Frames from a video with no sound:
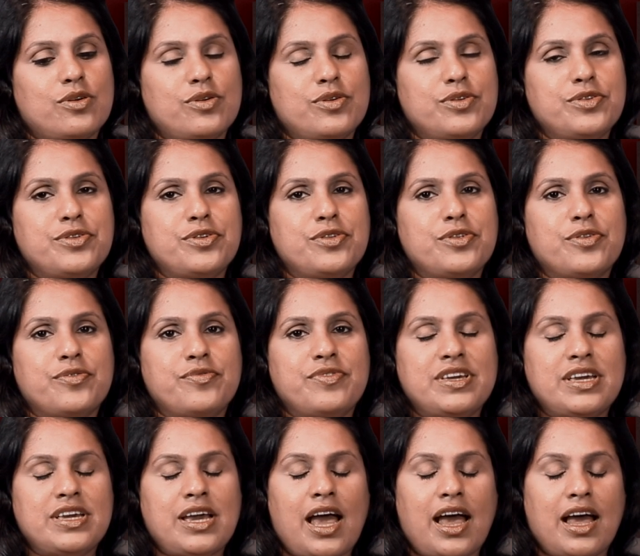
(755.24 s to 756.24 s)
So,
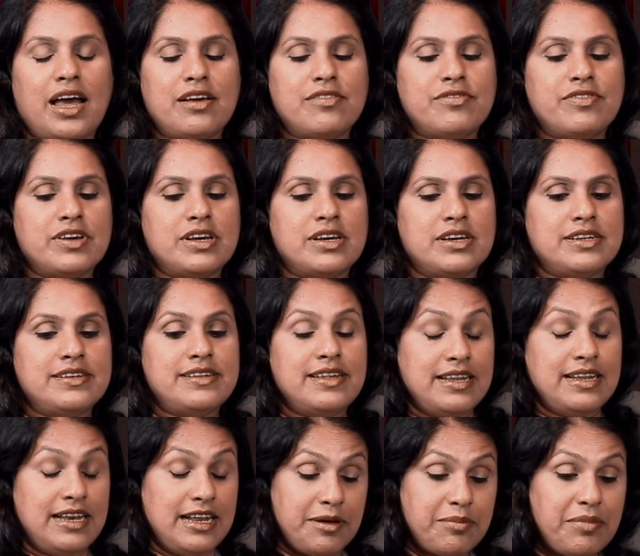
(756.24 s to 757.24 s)
we have a
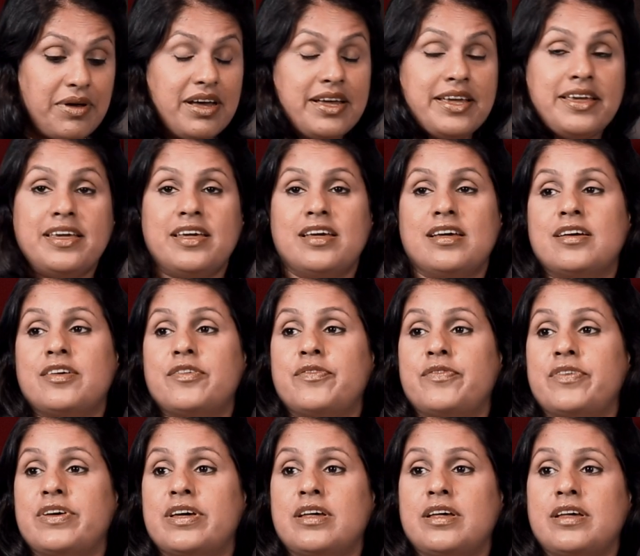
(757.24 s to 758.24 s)
dilemma
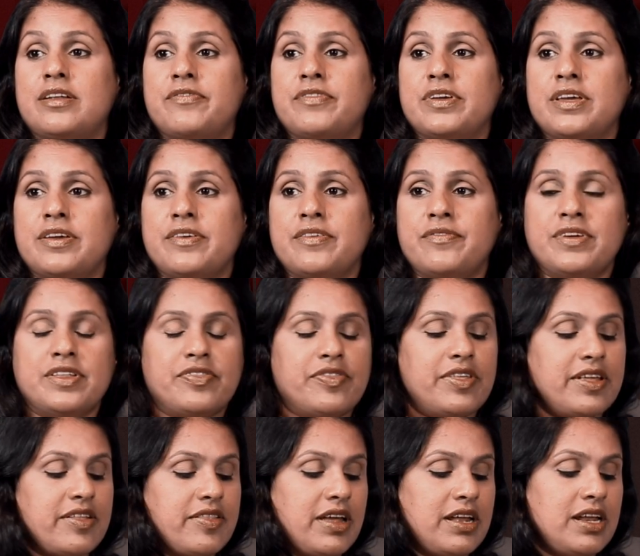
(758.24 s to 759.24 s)
here where we
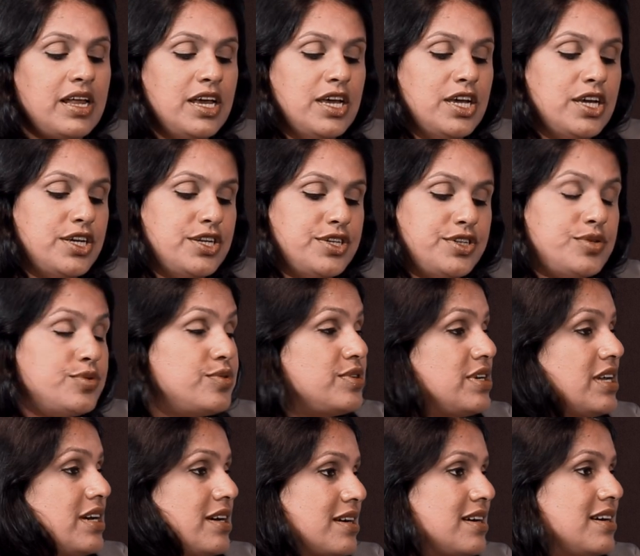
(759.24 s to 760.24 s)
think that
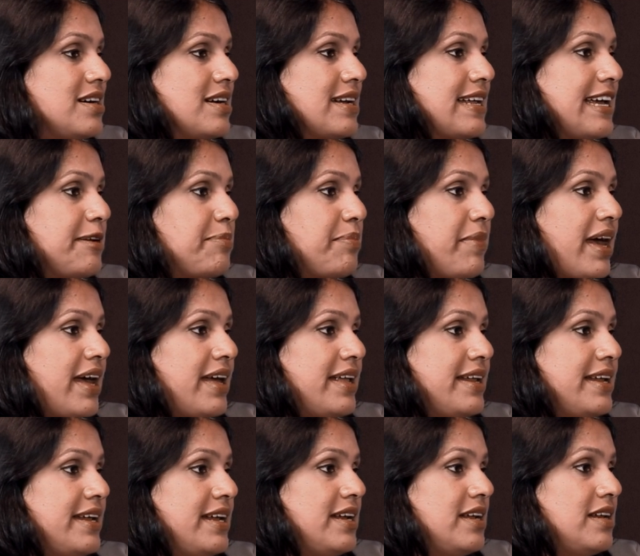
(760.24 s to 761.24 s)
should a girl get
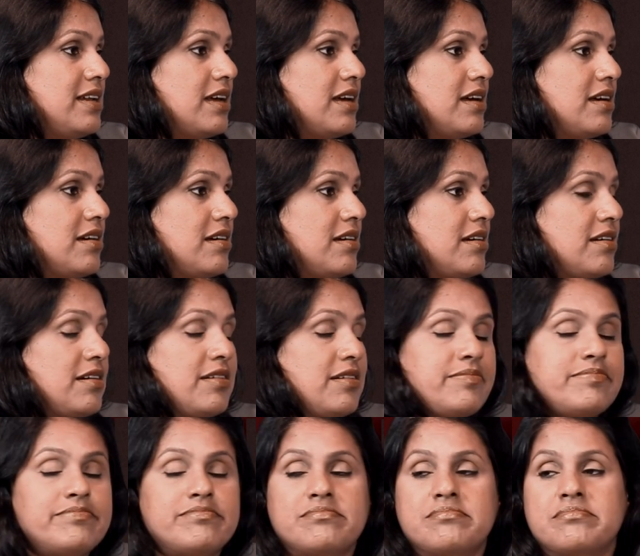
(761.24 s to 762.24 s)
married
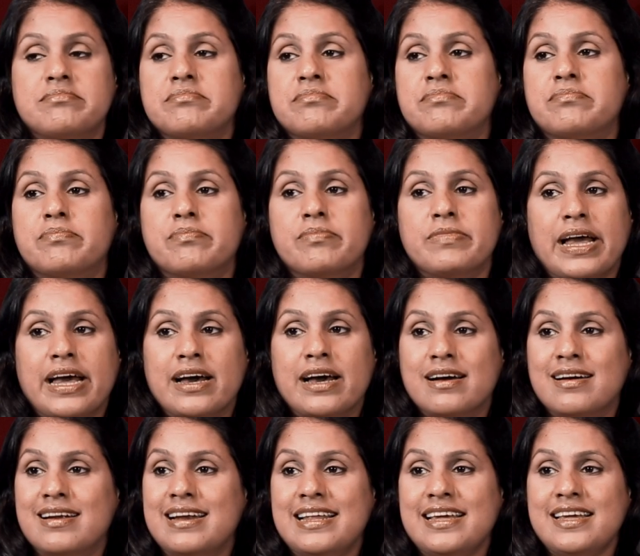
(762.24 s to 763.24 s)

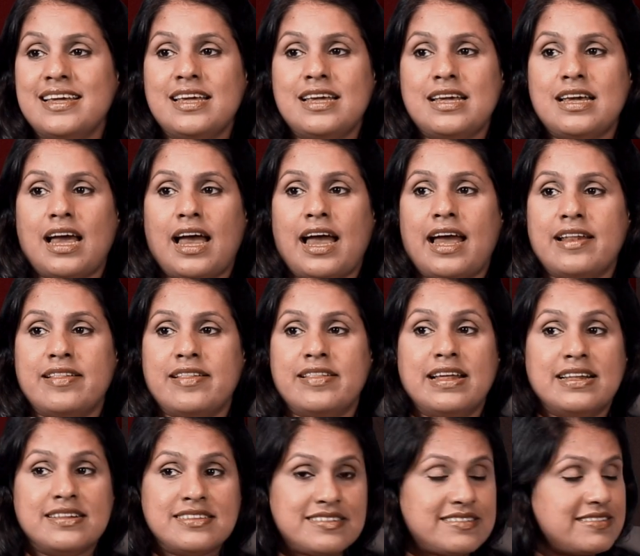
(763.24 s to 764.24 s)
early
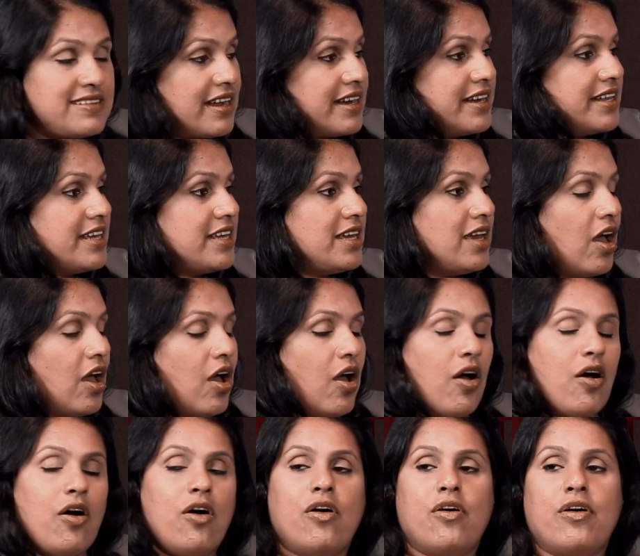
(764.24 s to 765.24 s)
and then study,
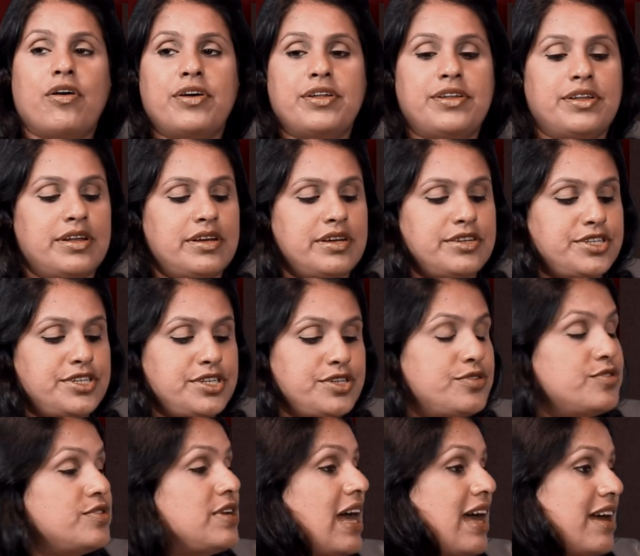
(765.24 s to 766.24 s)
or she
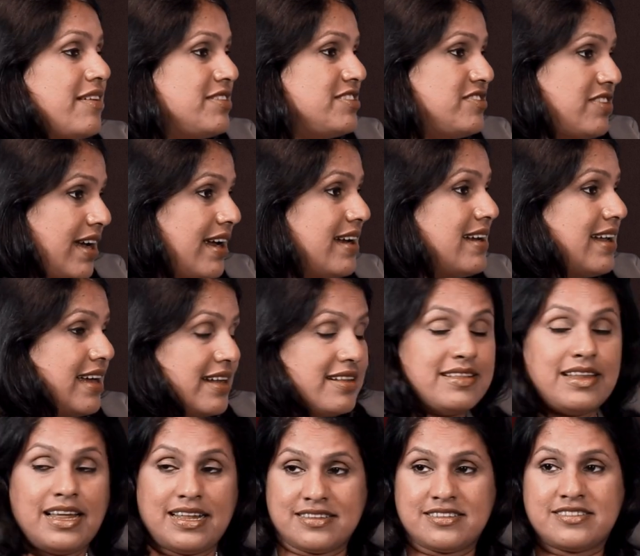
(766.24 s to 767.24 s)
should have a child
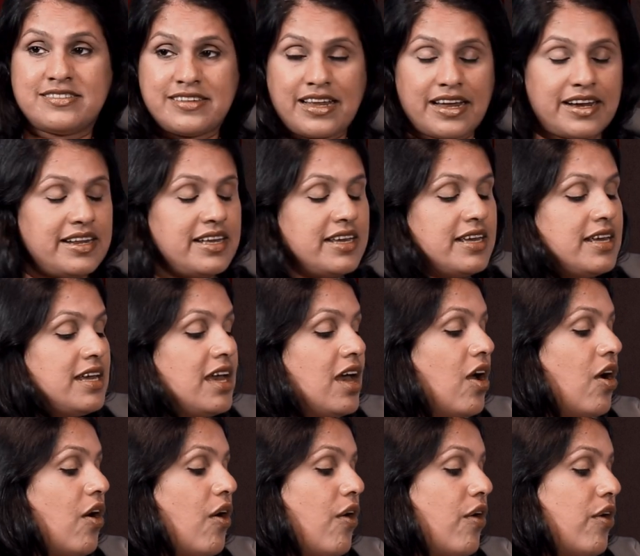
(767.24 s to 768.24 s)
and then study,
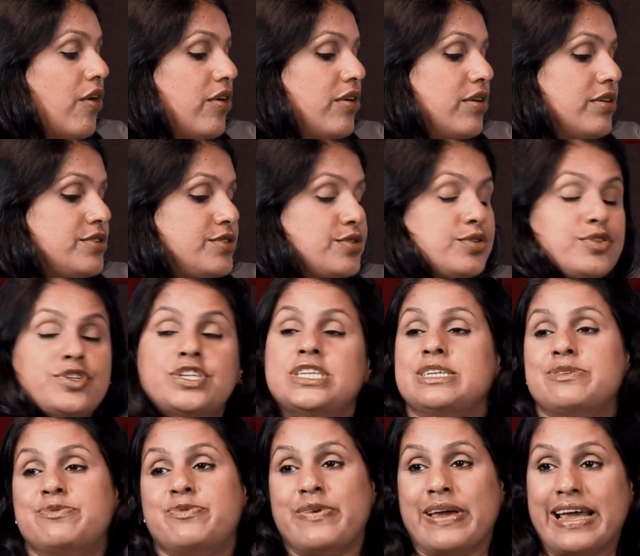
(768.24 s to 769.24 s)
or should
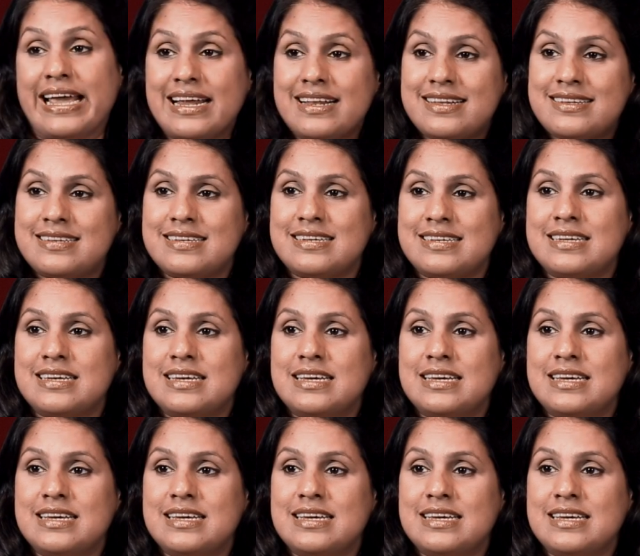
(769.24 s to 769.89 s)
she wait